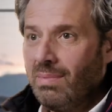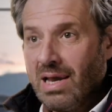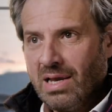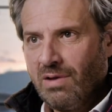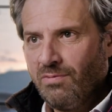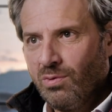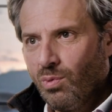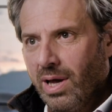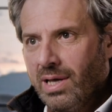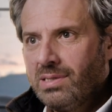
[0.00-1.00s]
many
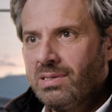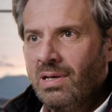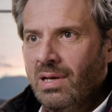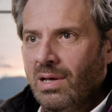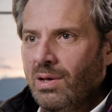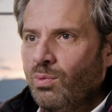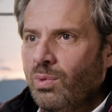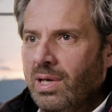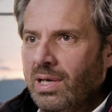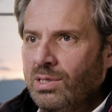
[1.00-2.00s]
different ways.
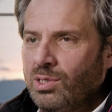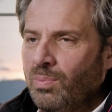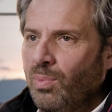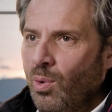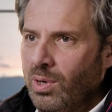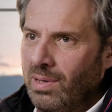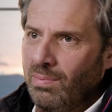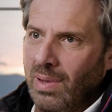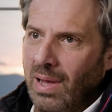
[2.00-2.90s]
We support them